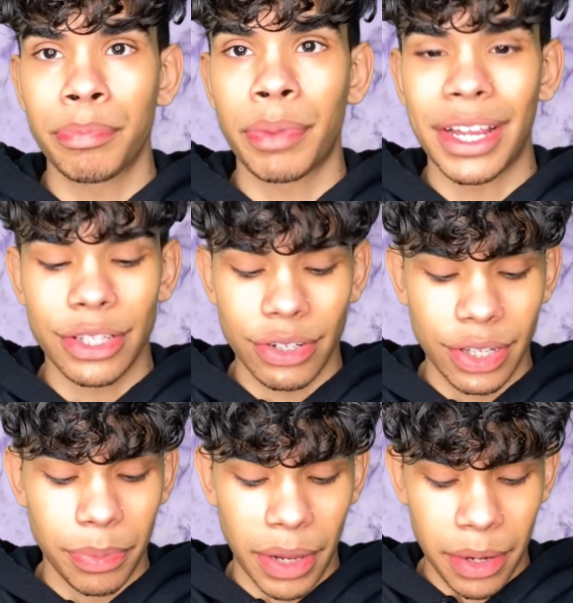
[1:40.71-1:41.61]

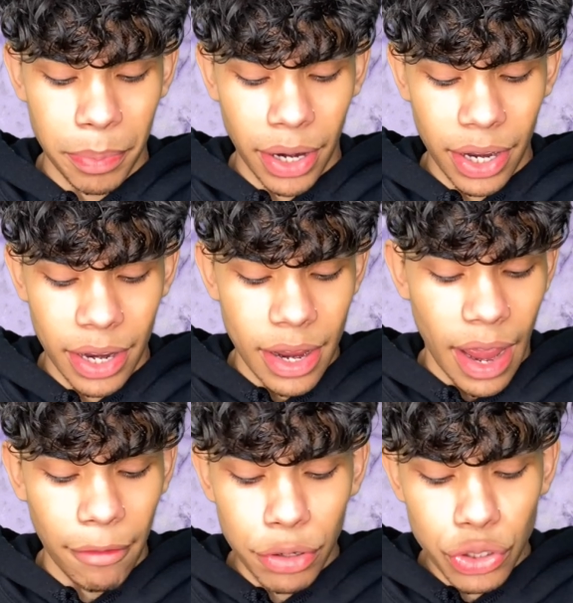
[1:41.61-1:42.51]
Painterly Paint Pot.
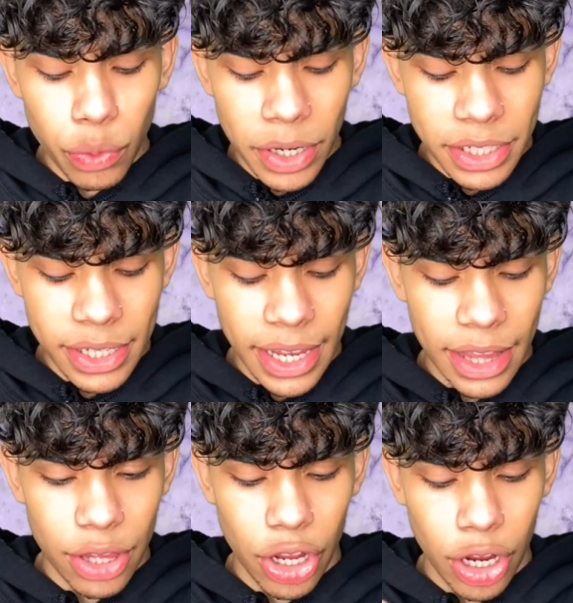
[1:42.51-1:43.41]
I've also wanted to
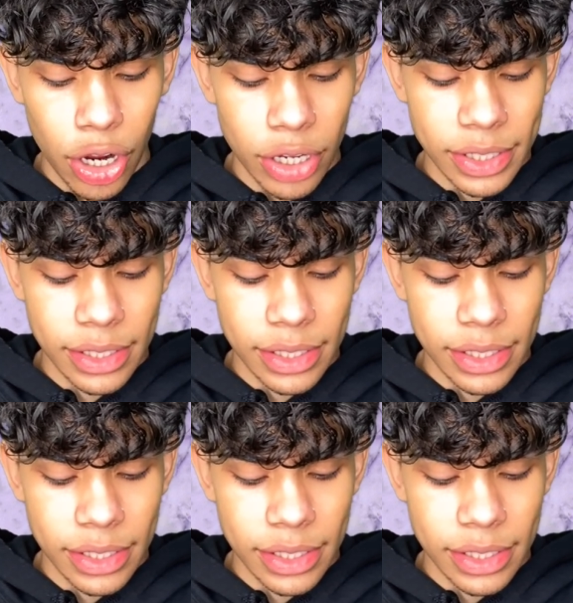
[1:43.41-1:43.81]
get the